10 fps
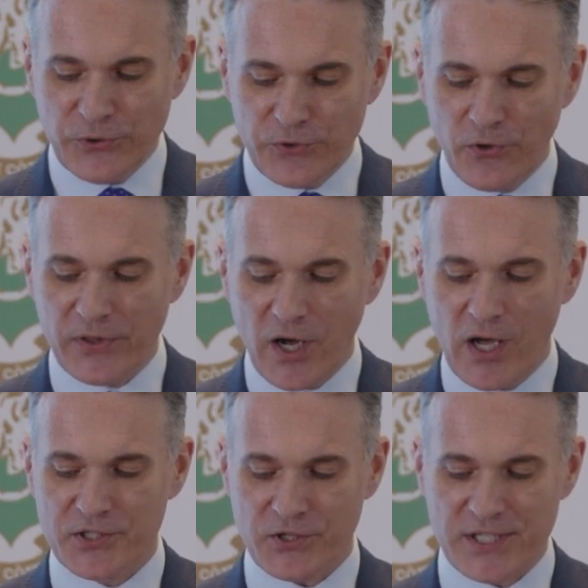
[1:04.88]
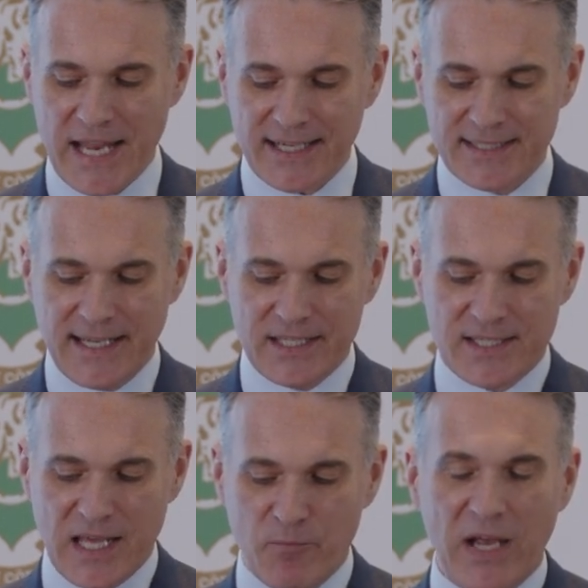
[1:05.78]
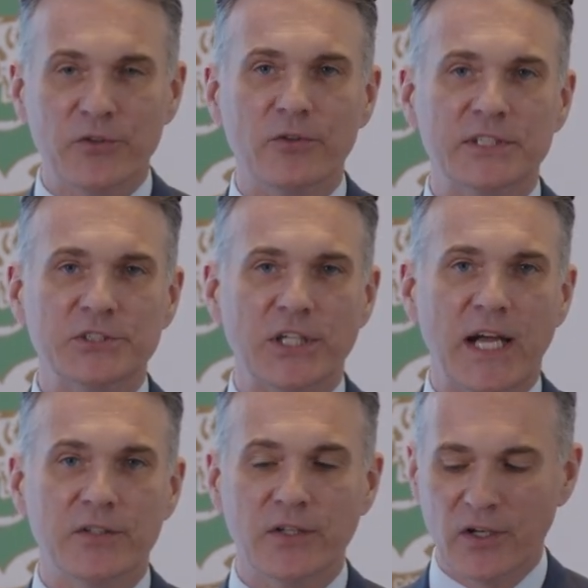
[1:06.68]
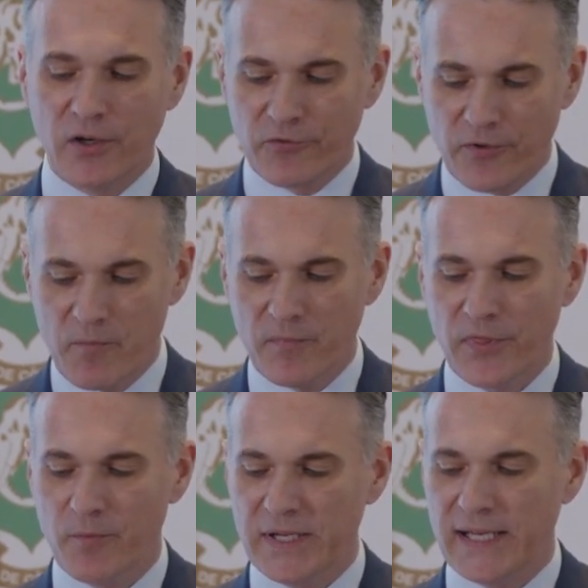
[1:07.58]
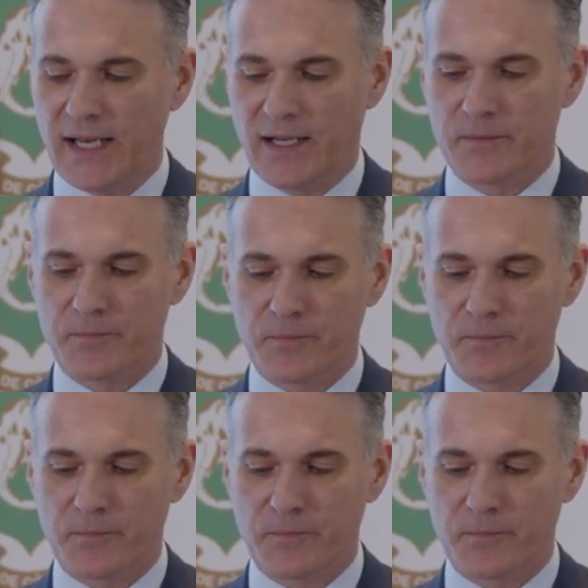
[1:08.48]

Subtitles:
you know the odds are stacked against that malnourished child from the beginning.